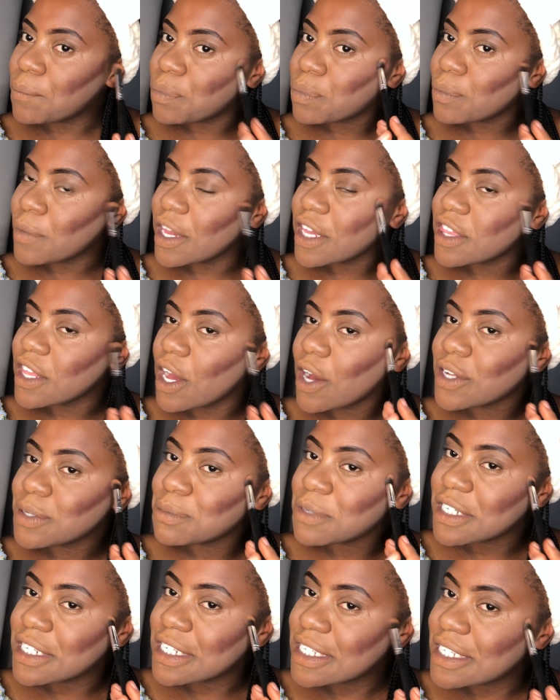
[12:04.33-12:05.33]
make the
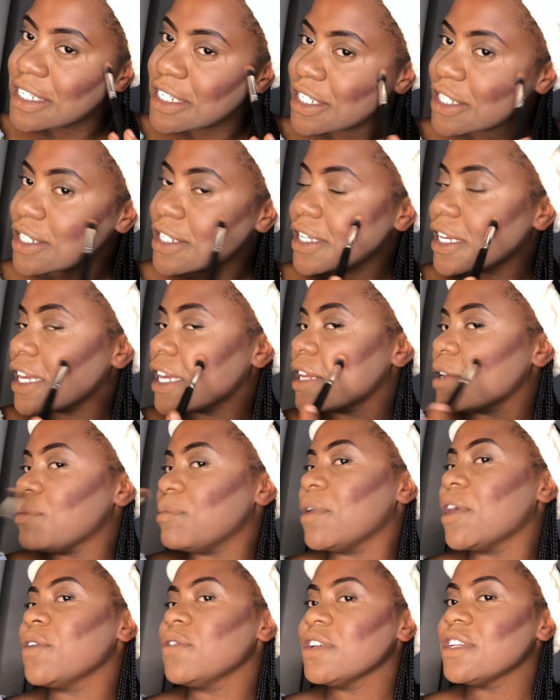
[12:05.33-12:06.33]
ultimate decision to get
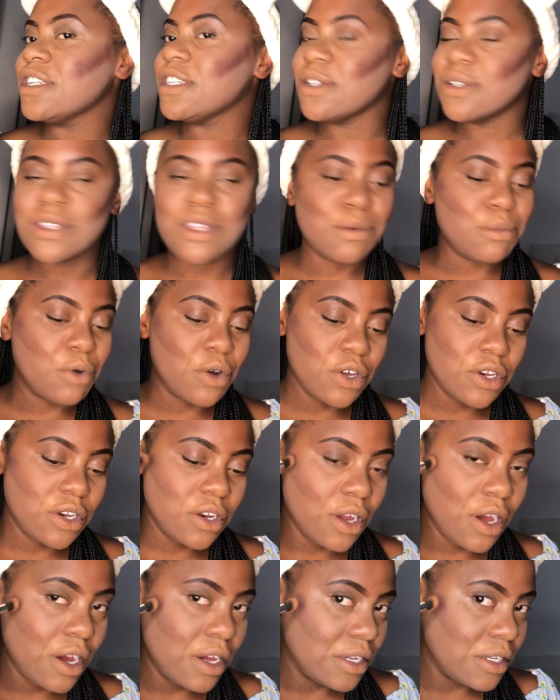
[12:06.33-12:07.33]
married to them or
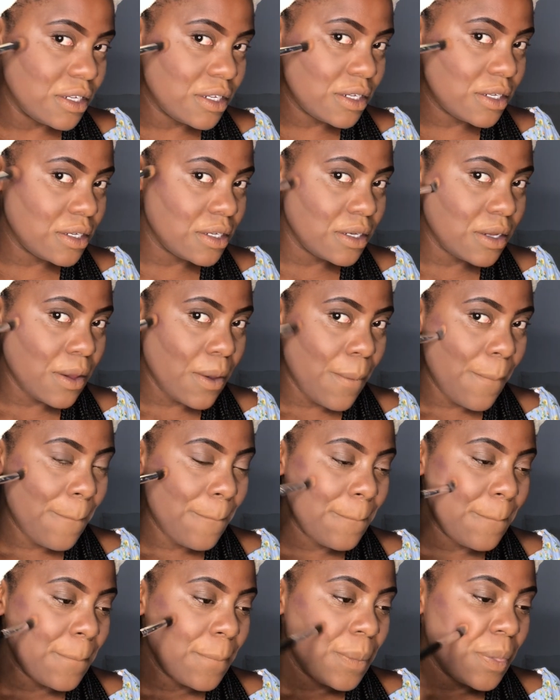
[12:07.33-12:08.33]
not.
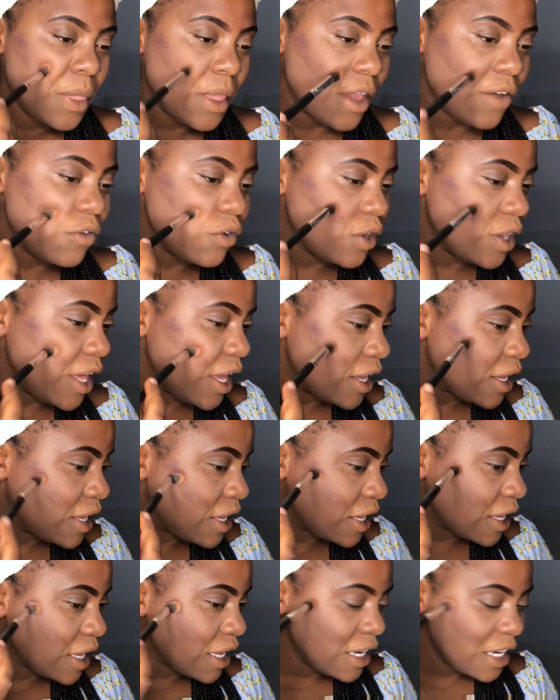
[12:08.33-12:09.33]
I feel like,
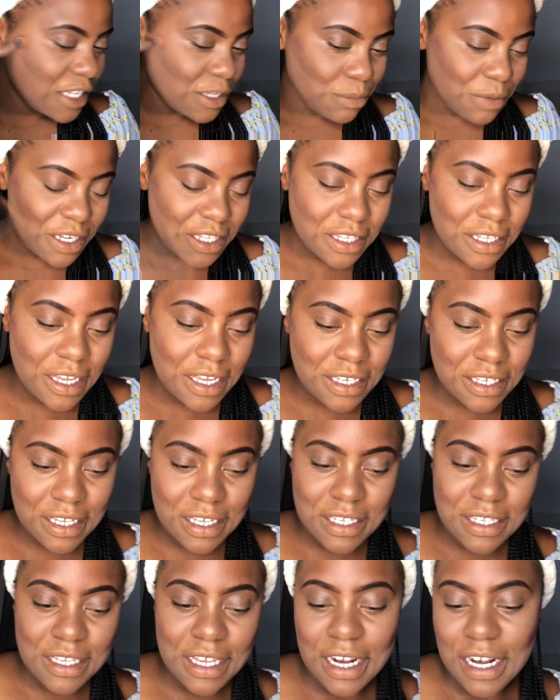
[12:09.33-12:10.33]
in as much as they
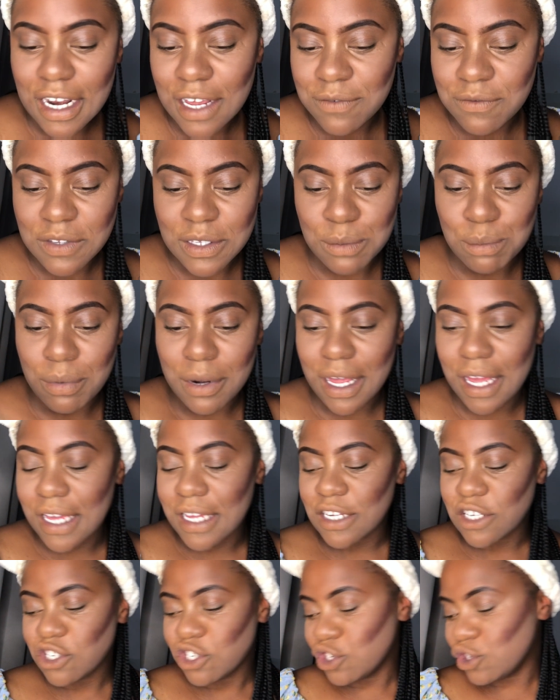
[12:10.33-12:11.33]
say love is
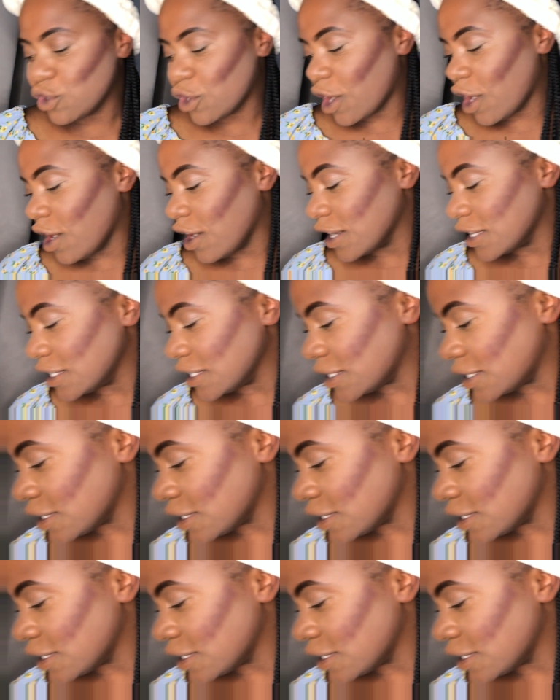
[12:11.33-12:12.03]
blind, you can't.